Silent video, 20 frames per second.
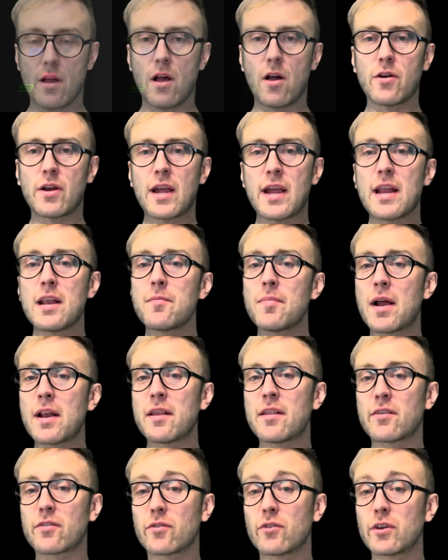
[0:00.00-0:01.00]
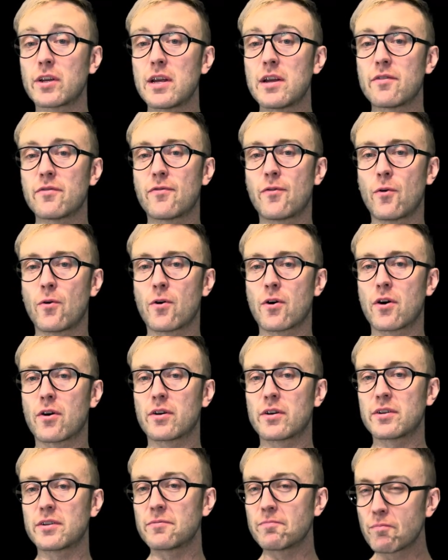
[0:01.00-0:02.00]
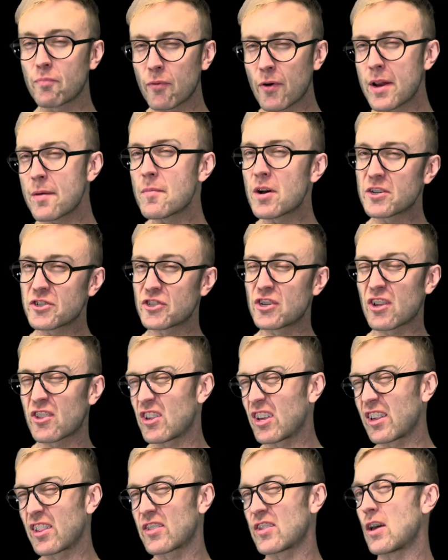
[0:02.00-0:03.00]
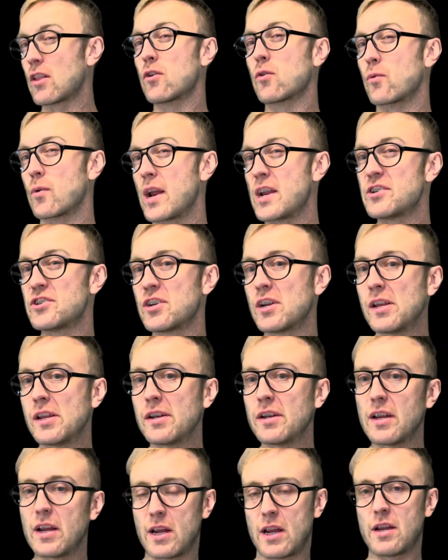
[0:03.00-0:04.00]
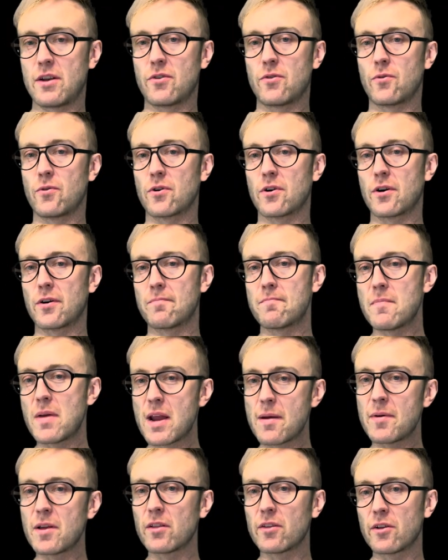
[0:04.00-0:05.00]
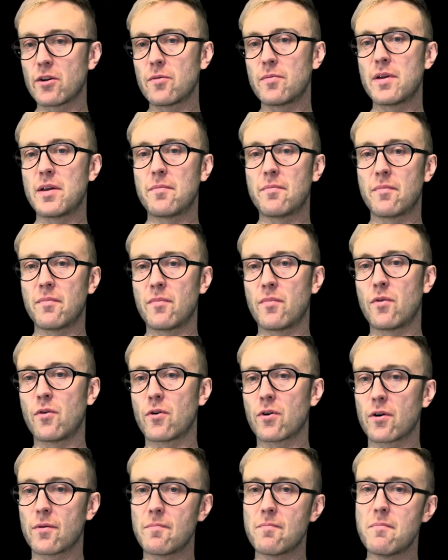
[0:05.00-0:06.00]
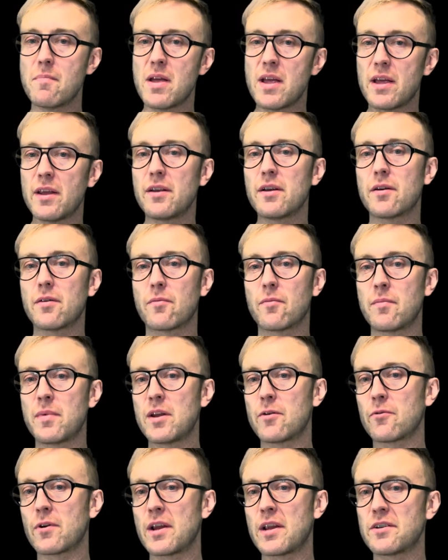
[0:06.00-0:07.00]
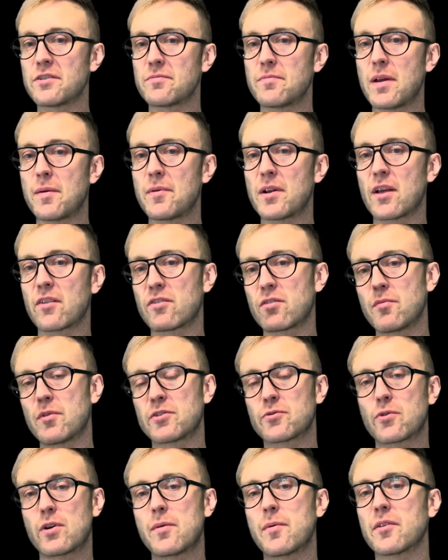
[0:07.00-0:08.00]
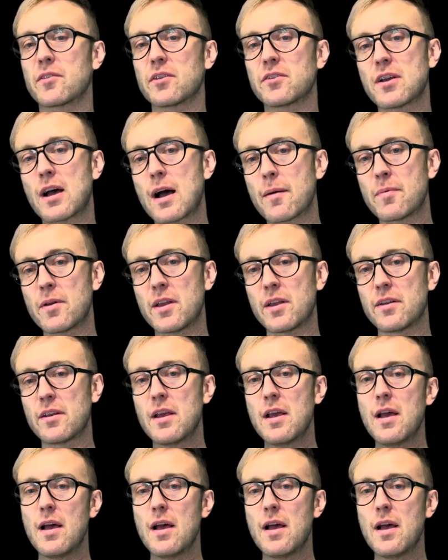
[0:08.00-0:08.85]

Okay, anybody that's looking for pretty much just acceleration and or maybe a little bit more mid-range, maybe not so much worried about the top end.